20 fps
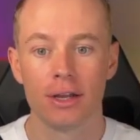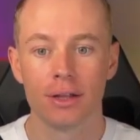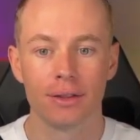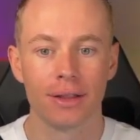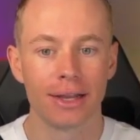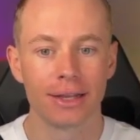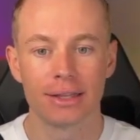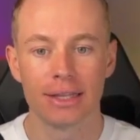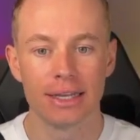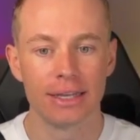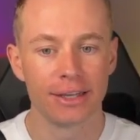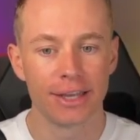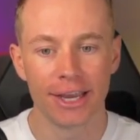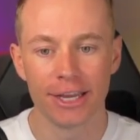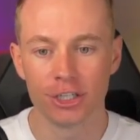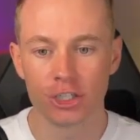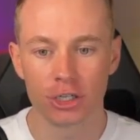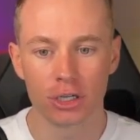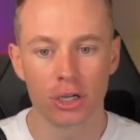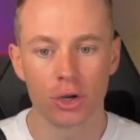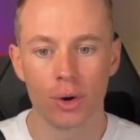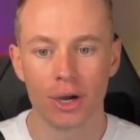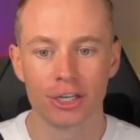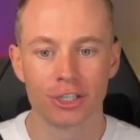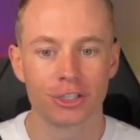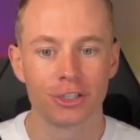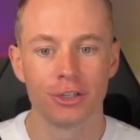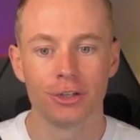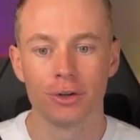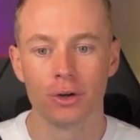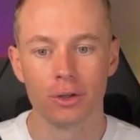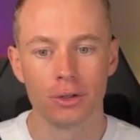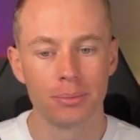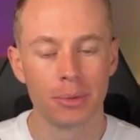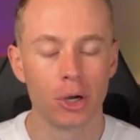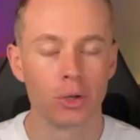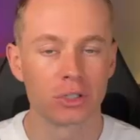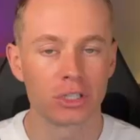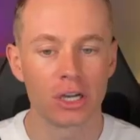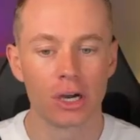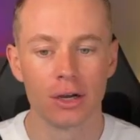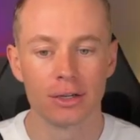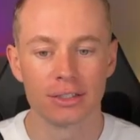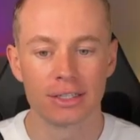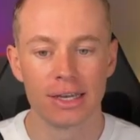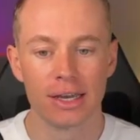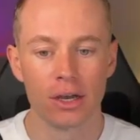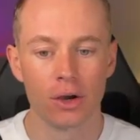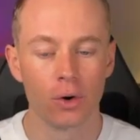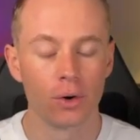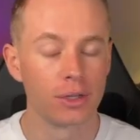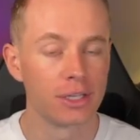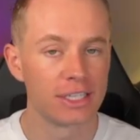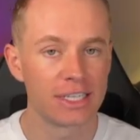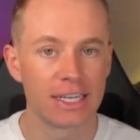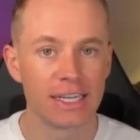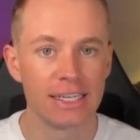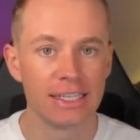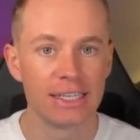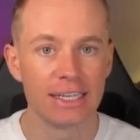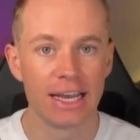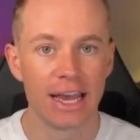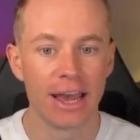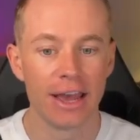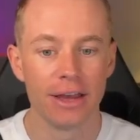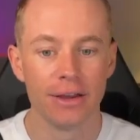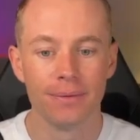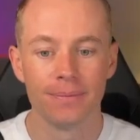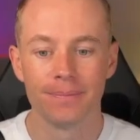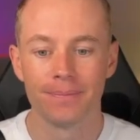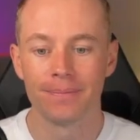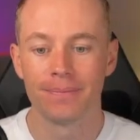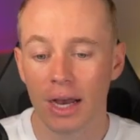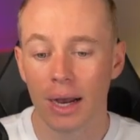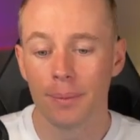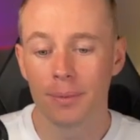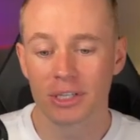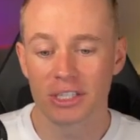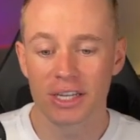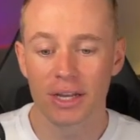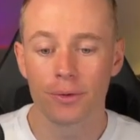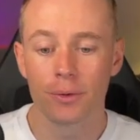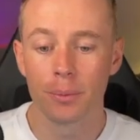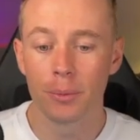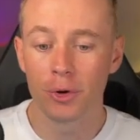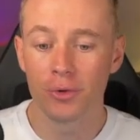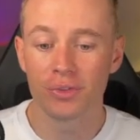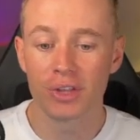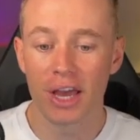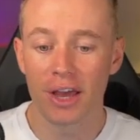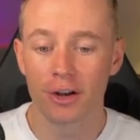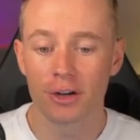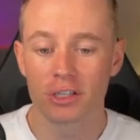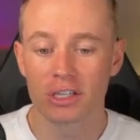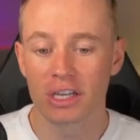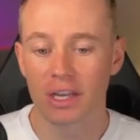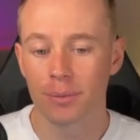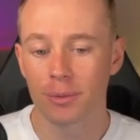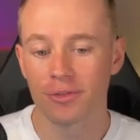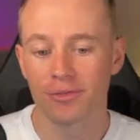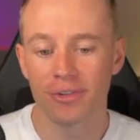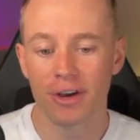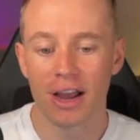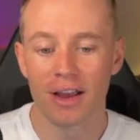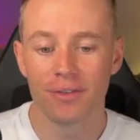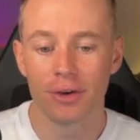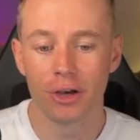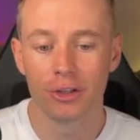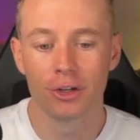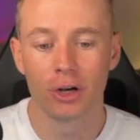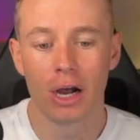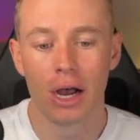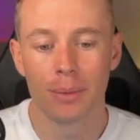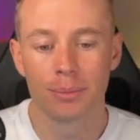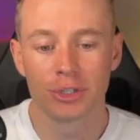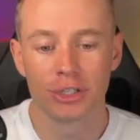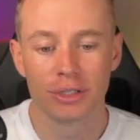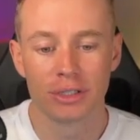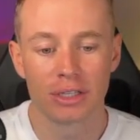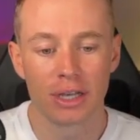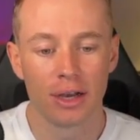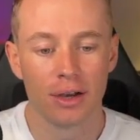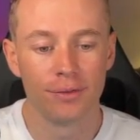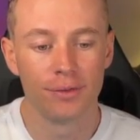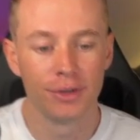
like the engaging question or the post content or the CTA. I'm gonna say remove the headers and give me 5 other options of